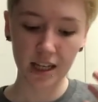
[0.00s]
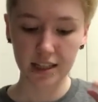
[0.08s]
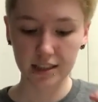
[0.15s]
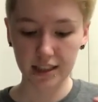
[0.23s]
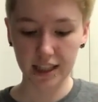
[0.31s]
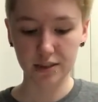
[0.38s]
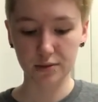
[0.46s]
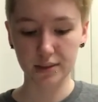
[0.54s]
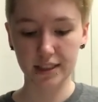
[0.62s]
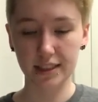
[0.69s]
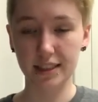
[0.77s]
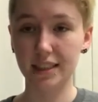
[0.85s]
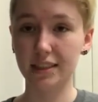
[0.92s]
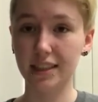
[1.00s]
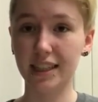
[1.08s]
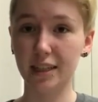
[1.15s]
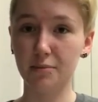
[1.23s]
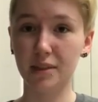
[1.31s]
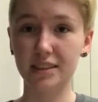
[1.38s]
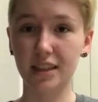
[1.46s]
And the next one is
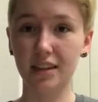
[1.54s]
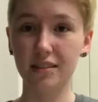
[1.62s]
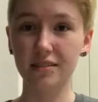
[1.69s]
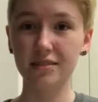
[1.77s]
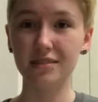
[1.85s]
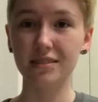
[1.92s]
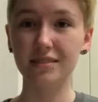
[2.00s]
clicking my tongue,